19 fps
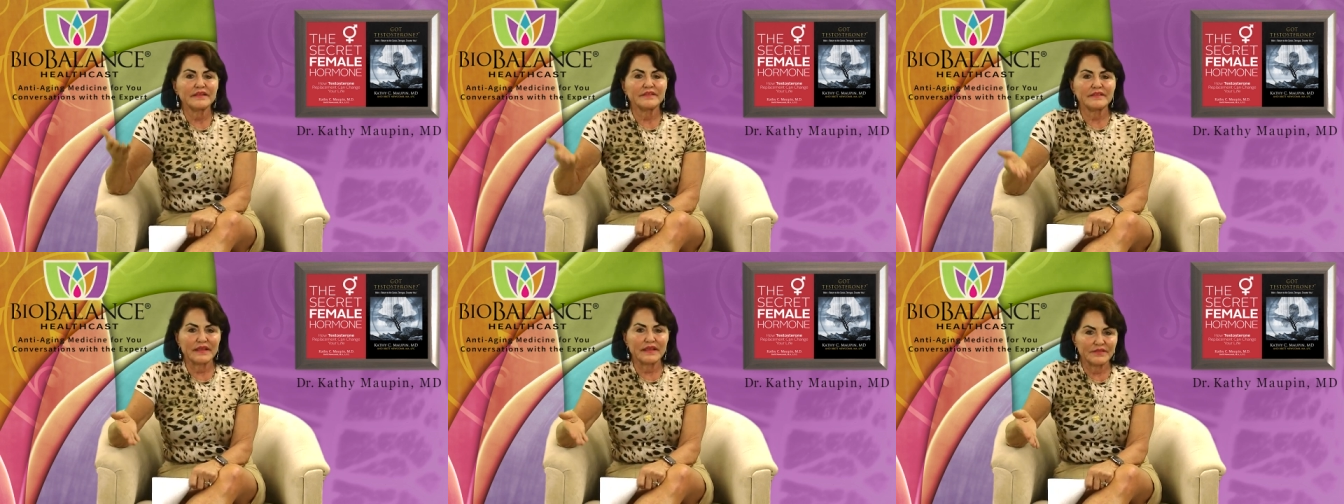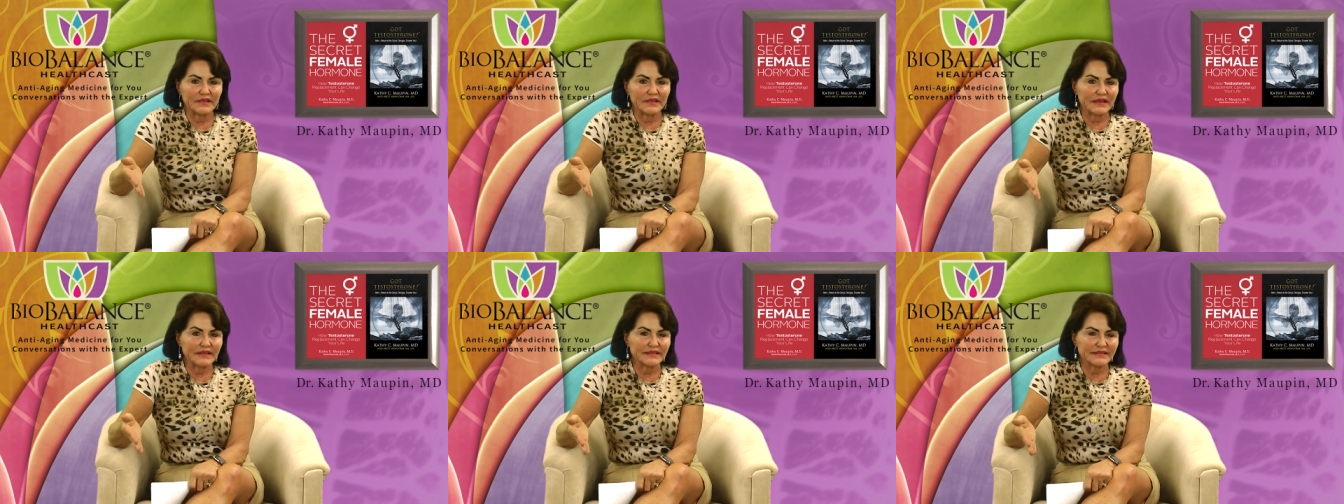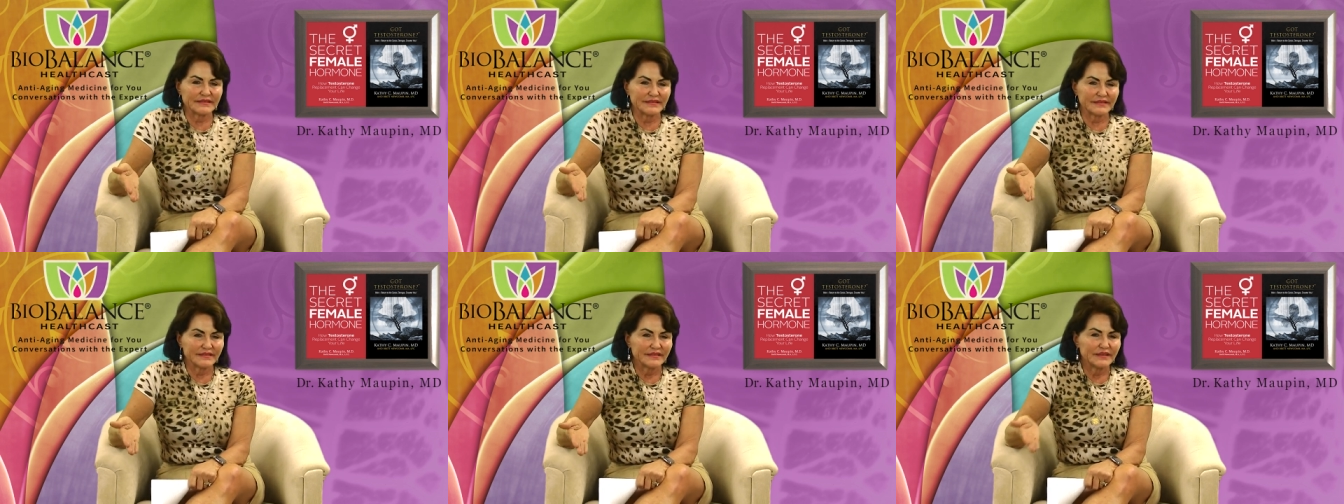than
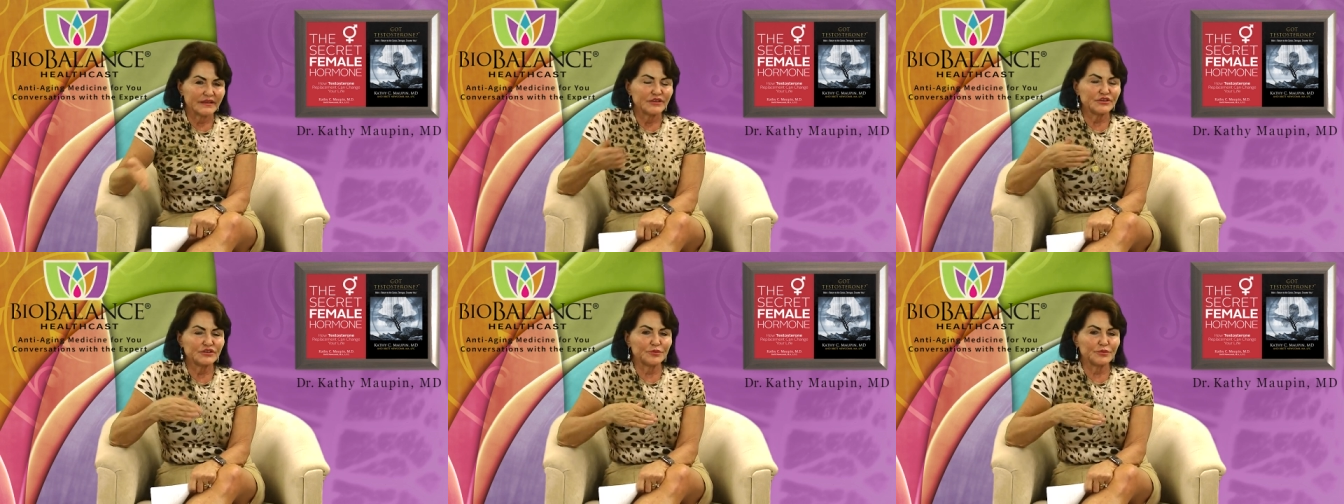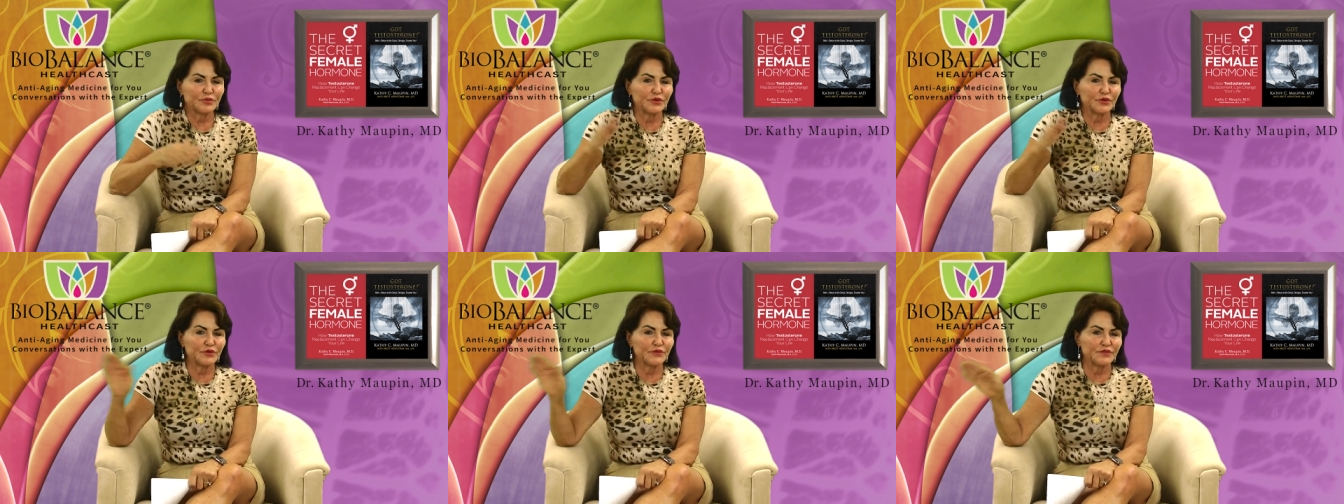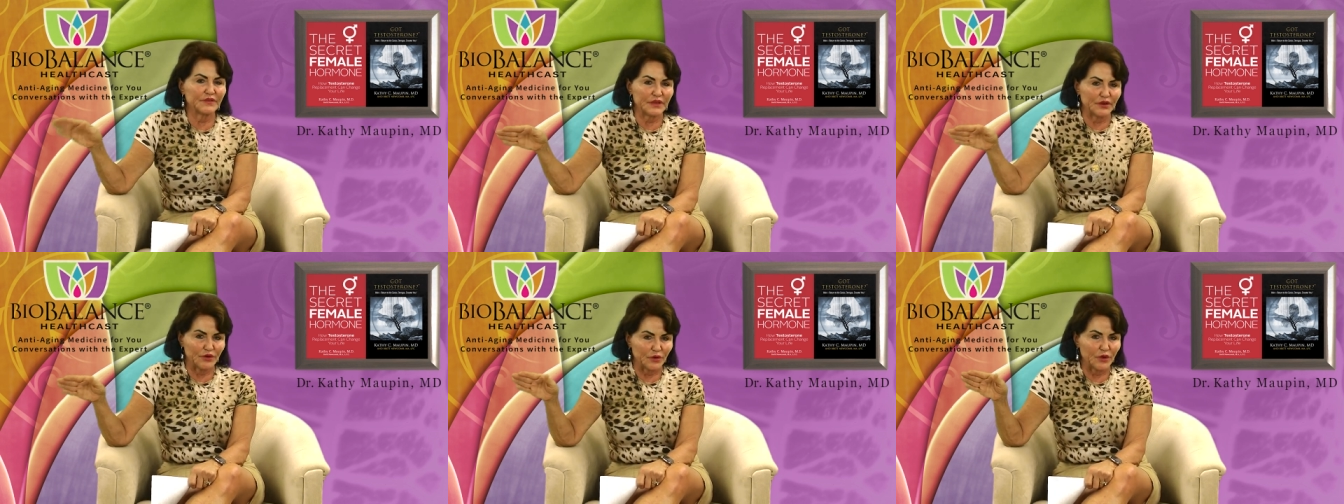this to prove
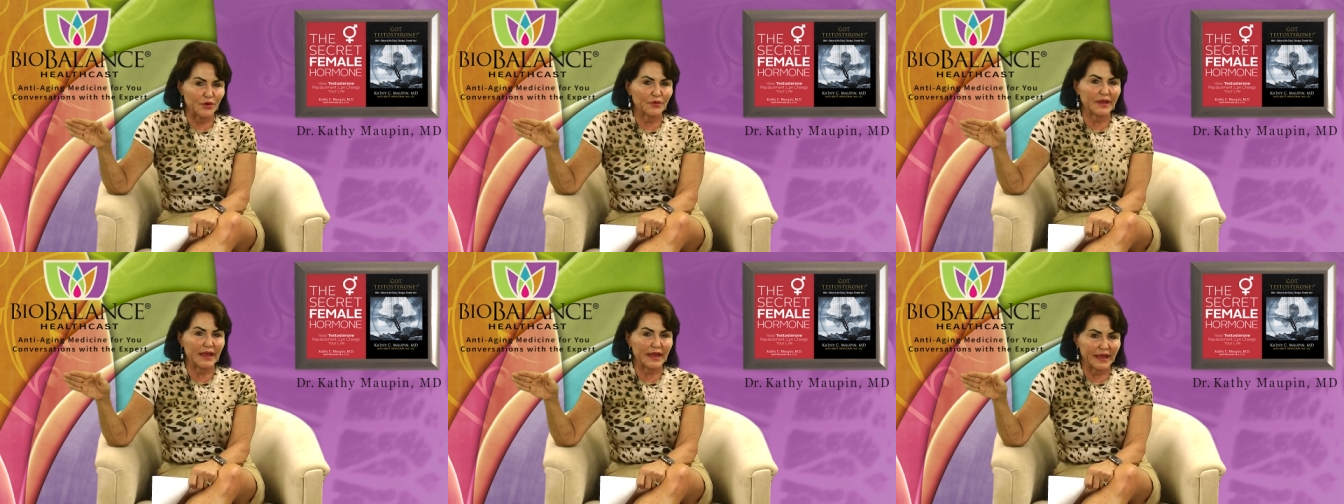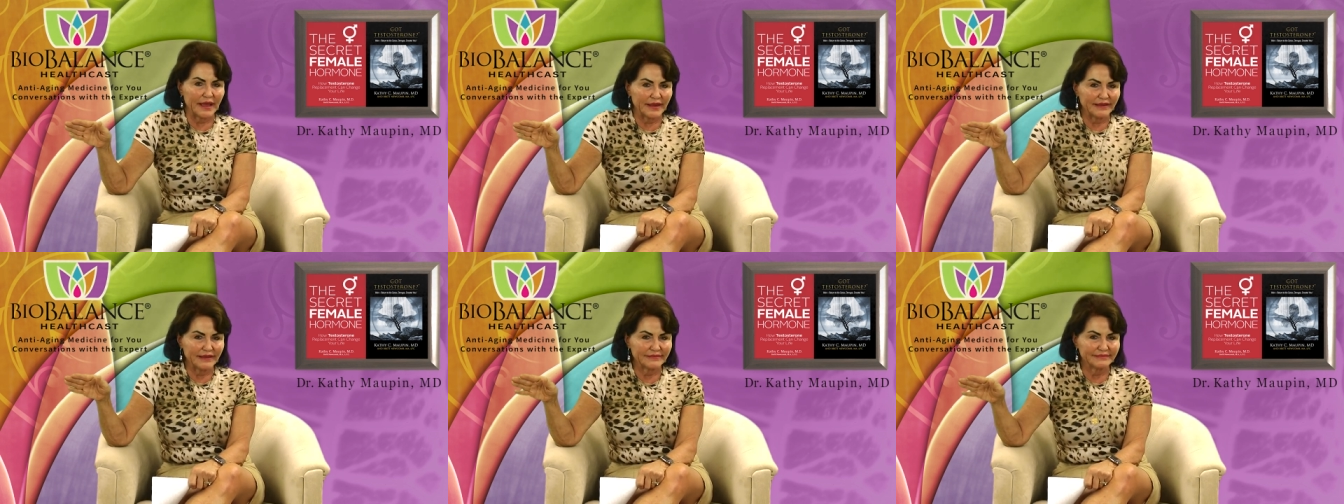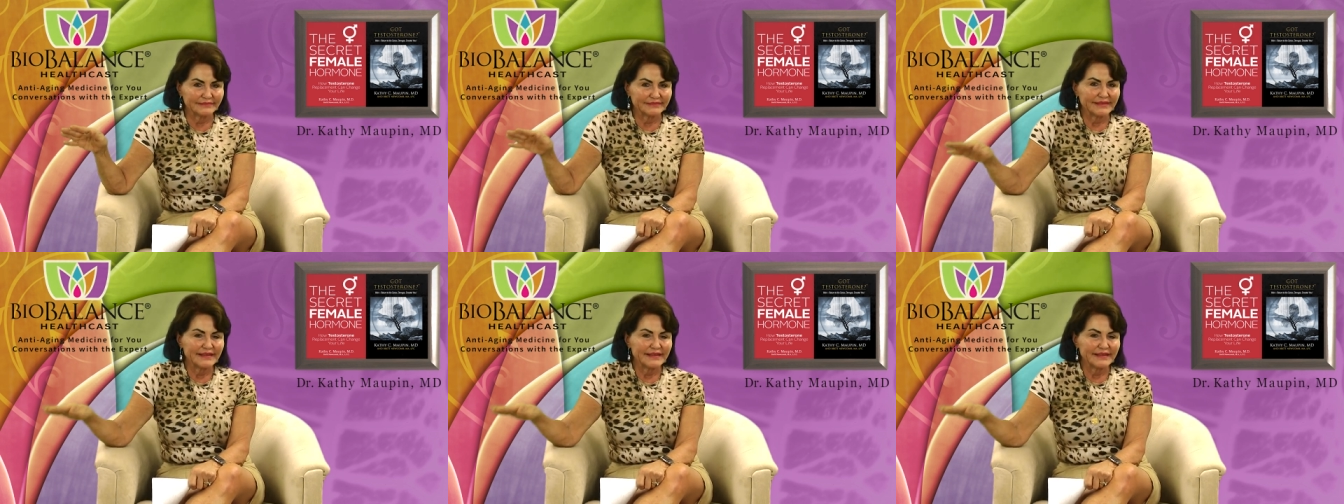that you're okay.